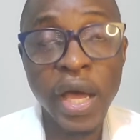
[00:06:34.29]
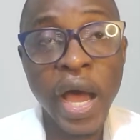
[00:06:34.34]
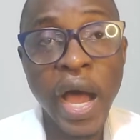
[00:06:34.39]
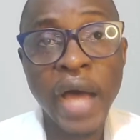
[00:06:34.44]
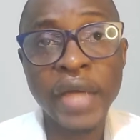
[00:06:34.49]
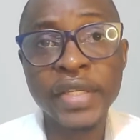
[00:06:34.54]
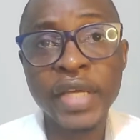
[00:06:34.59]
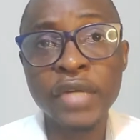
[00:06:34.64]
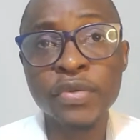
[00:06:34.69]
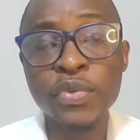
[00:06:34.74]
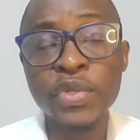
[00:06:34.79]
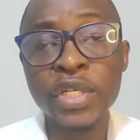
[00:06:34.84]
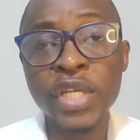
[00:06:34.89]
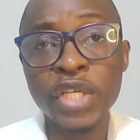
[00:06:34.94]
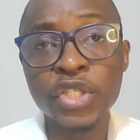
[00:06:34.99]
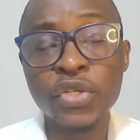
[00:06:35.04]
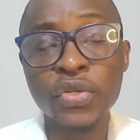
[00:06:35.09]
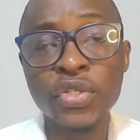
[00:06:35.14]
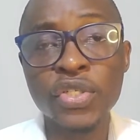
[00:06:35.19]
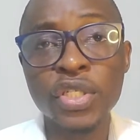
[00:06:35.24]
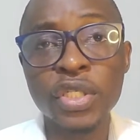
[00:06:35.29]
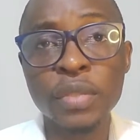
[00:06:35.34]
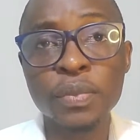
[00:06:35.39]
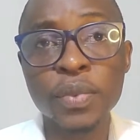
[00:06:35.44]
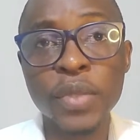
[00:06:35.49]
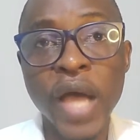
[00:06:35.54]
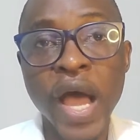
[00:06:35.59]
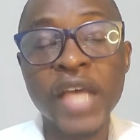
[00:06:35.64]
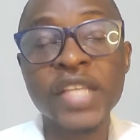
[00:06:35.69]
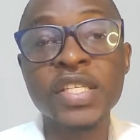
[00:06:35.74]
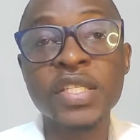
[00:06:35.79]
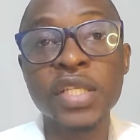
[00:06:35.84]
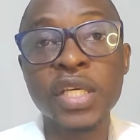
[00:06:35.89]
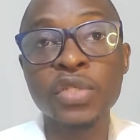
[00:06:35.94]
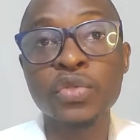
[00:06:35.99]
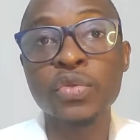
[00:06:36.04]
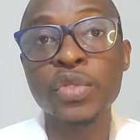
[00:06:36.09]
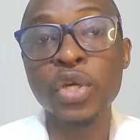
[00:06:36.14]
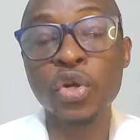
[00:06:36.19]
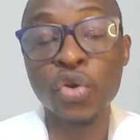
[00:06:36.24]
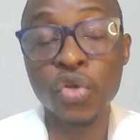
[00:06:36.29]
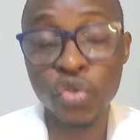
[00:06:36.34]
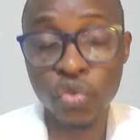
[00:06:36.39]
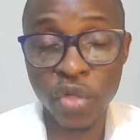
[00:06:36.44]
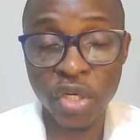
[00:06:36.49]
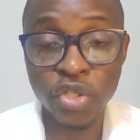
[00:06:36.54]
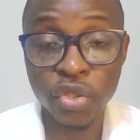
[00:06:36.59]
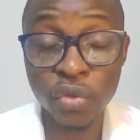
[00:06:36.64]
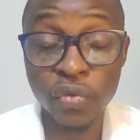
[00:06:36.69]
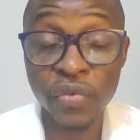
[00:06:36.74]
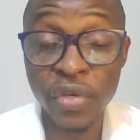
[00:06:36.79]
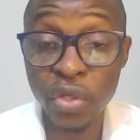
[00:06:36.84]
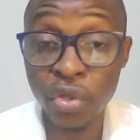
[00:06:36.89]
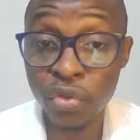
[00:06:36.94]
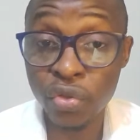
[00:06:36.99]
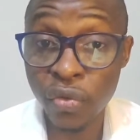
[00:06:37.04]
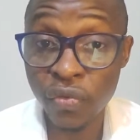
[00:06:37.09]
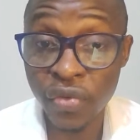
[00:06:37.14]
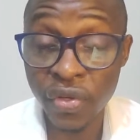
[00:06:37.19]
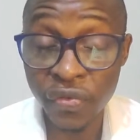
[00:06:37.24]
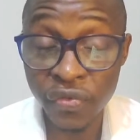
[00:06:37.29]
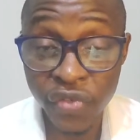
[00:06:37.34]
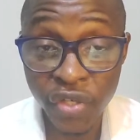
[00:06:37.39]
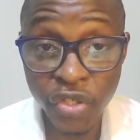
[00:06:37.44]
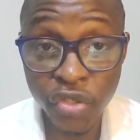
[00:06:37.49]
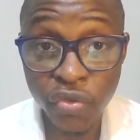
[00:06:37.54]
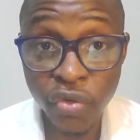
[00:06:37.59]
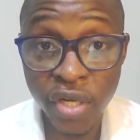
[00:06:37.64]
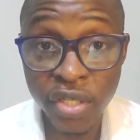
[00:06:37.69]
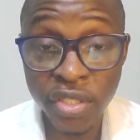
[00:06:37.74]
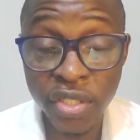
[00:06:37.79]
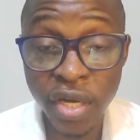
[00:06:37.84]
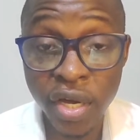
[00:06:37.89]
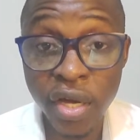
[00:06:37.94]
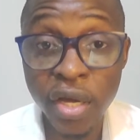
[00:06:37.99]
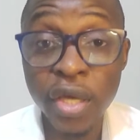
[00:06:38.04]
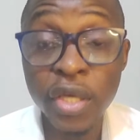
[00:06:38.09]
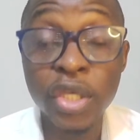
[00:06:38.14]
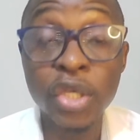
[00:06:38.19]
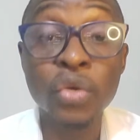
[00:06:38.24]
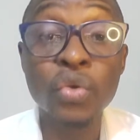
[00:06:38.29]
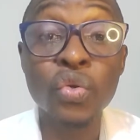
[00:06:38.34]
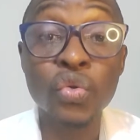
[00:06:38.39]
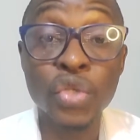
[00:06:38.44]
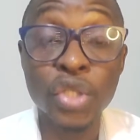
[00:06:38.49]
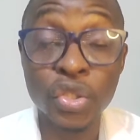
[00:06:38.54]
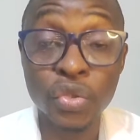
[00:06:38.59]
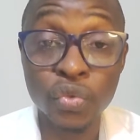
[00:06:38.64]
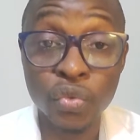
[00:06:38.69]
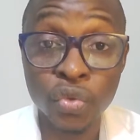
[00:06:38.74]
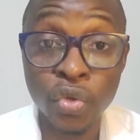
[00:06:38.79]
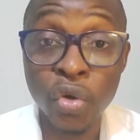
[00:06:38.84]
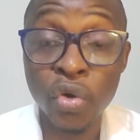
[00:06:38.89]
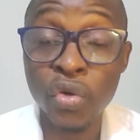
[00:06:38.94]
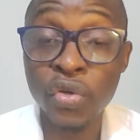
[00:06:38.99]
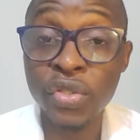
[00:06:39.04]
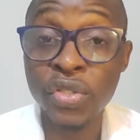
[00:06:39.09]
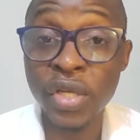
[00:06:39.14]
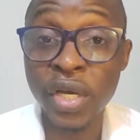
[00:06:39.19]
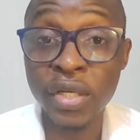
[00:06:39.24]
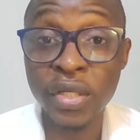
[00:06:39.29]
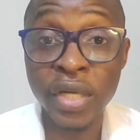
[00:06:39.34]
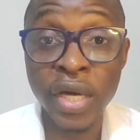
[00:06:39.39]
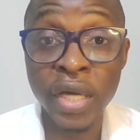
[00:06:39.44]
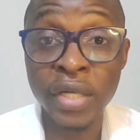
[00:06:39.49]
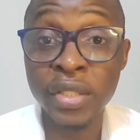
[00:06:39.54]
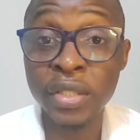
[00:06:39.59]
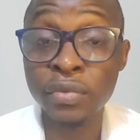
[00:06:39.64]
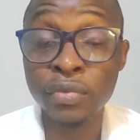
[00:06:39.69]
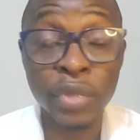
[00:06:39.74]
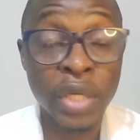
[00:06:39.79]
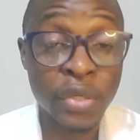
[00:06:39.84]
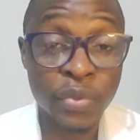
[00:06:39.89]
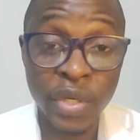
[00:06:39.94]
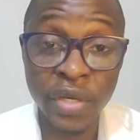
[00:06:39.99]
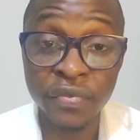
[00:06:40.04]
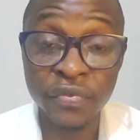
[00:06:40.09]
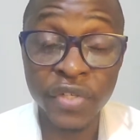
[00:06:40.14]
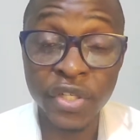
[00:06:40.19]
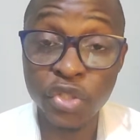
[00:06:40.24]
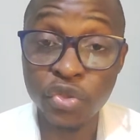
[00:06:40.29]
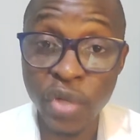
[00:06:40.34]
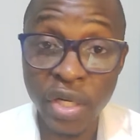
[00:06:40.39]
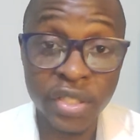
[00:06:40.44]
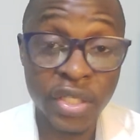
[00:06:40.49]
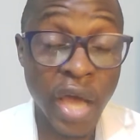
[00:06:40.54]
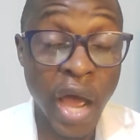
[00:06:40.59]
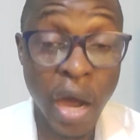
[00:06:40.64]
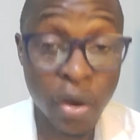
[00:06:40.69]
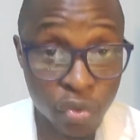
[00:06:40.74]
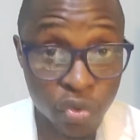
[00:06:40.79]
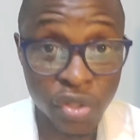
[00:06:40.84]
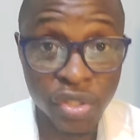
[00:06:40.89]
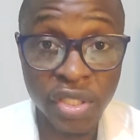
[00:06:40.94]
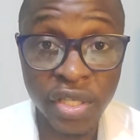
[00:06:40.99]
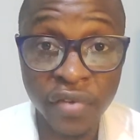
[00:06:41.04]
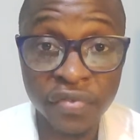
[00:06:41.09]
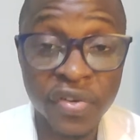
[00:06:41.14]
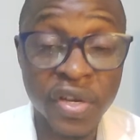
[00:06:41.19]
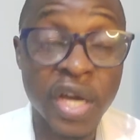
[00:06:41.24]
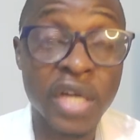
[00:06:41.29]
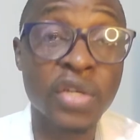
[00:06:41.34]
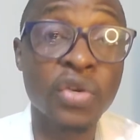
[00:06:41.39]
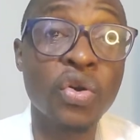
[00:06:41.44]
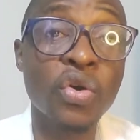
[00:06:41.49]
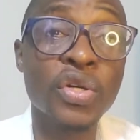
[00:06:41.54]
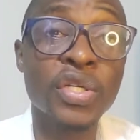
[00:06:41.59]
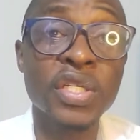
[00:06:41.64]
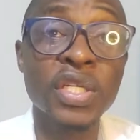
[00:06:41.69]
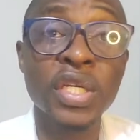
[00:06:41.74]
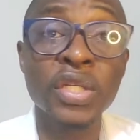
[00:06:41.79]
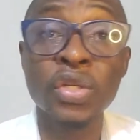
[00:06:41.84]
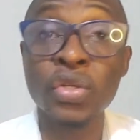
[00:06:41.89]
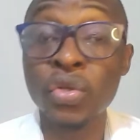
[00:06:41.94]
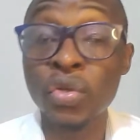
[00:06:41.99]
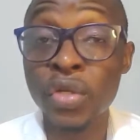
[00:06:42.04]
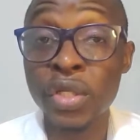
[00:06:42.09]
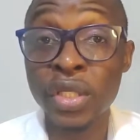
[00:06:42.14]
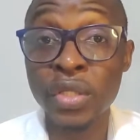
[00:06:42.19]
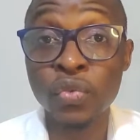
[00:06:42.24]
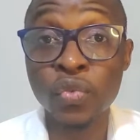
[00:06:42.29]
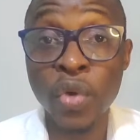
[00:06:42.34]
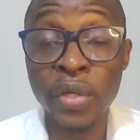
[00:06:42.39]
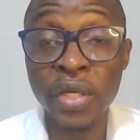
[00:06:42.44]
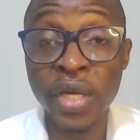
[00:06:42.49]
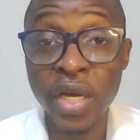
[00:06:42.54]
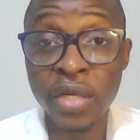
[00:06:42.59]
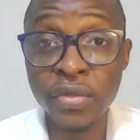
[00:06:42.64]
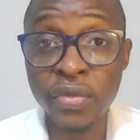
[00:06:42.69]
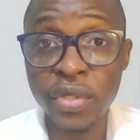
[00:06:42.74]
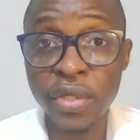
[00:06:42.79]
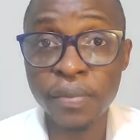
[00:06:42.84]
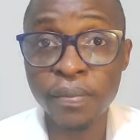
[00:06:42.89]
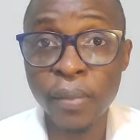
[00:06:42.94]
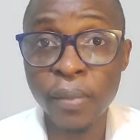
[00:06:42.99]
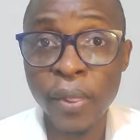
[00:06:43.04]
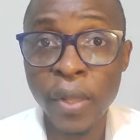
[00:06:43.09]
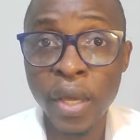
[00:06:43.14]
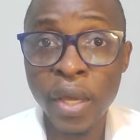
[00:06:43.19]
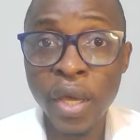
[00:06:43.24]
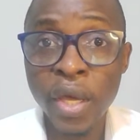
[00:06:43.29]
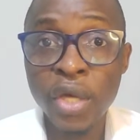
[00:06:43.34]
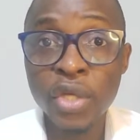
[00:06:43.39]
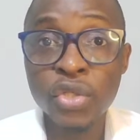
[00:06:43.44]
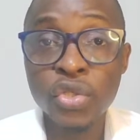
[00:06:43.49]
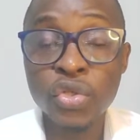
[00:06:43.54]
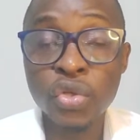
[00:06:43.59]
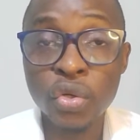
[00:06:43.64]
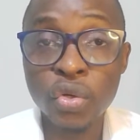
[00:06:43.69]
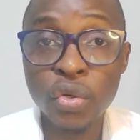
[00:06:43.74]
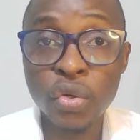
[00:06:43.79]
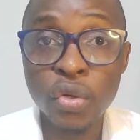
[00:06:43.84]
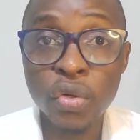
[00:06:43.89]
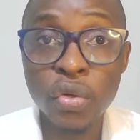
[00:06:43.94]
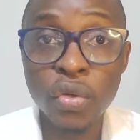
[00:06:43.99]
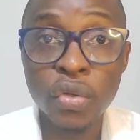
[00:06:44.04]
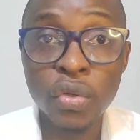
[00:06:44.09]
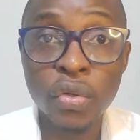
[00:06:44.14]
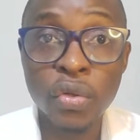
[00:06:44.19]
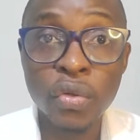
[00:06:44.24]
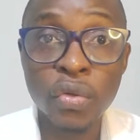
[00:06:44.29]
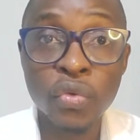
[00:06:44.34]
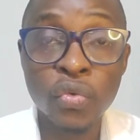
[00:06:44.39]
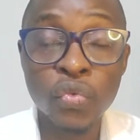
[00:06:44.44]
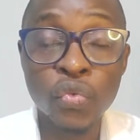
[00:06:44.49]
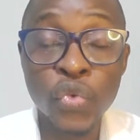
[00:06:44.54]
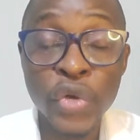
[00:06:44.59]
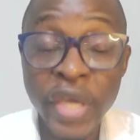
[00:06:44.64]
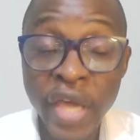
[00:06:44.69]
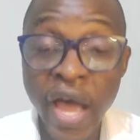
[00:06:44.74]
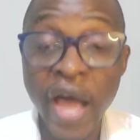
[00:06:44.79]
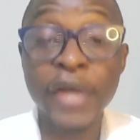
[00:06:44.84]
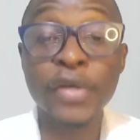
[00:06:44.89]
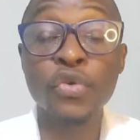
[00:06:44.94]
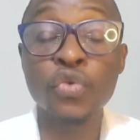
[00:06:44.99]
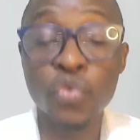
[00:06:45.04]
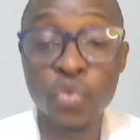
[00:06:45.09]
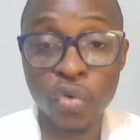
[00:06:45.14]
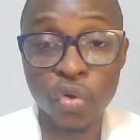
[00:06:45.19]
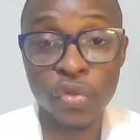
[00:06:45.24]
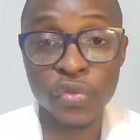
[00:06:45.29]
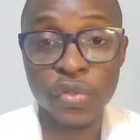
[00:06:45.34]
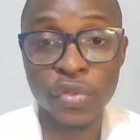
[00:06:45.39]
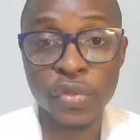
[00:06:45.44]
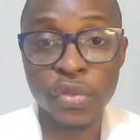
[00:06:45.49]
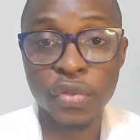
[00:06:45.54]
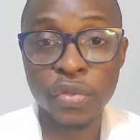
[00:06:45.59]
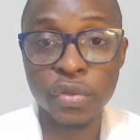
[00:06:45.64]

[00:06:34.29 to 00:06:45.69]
And that relationship has led to the construction of a lot of infrastructure, including roads and railway infrastructure across the African continent, not only in one country. So we had growth.